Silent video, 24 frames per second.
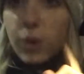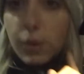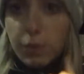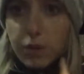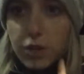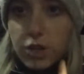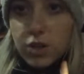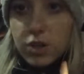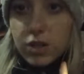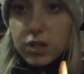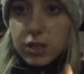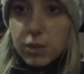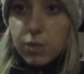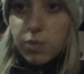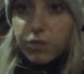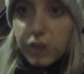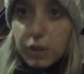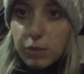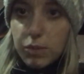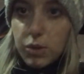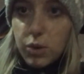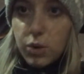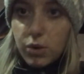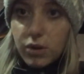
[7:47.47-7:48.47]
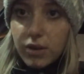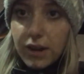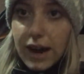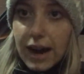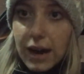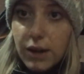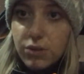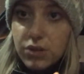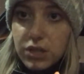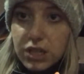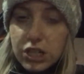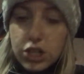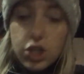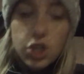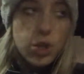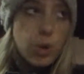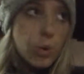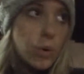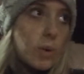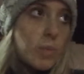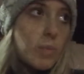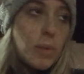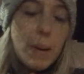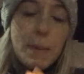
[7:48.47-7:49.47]
I'm gonna flip you around and show
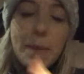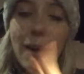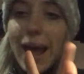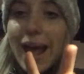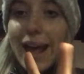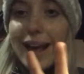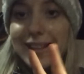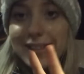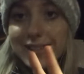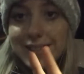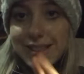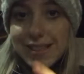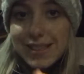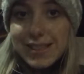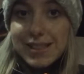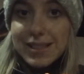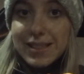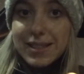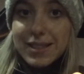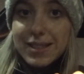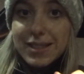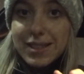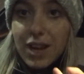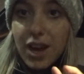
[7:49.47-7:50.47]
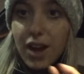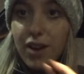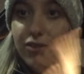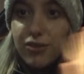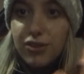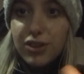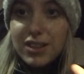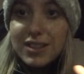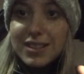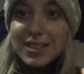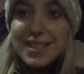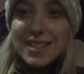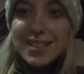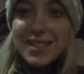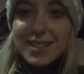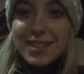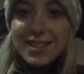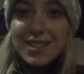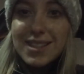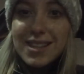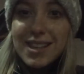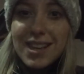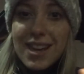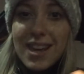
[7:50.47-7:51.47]
you my pants and stuff. This
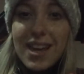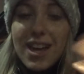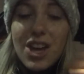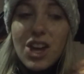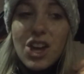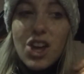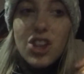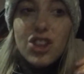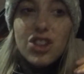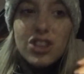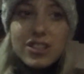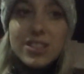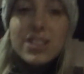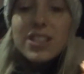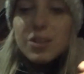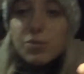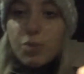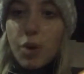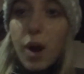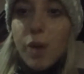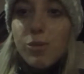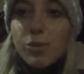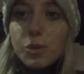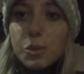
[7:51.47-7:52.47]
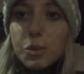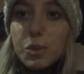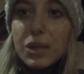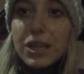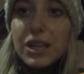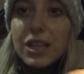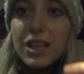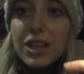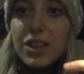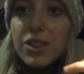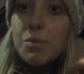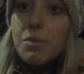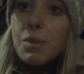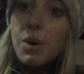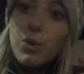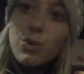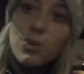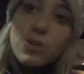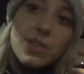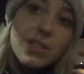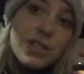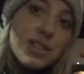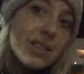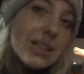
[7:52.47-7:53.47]
is probably the
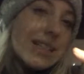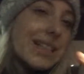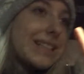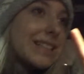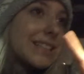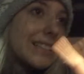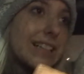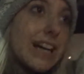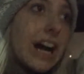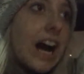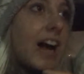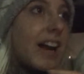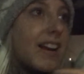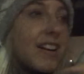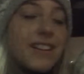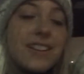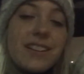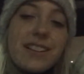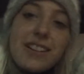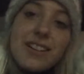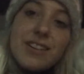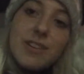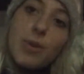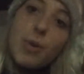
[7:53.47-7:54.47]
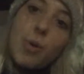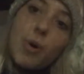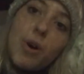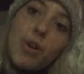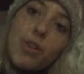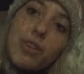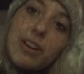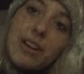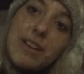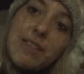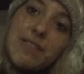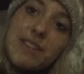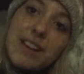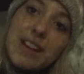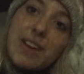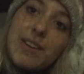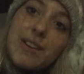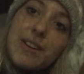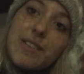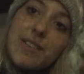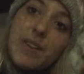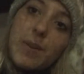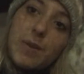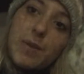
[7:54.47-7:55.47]
most unquality video
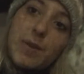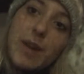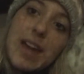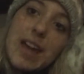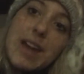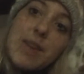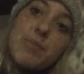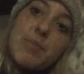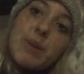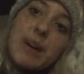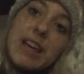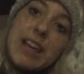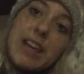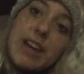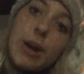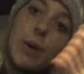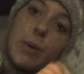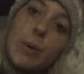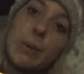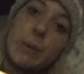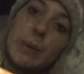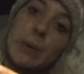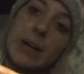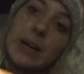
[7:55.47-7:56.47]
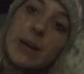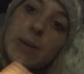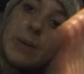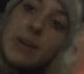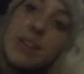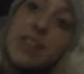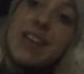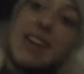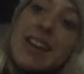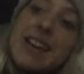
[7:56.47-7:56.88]
I've ever made, but you know, we're working with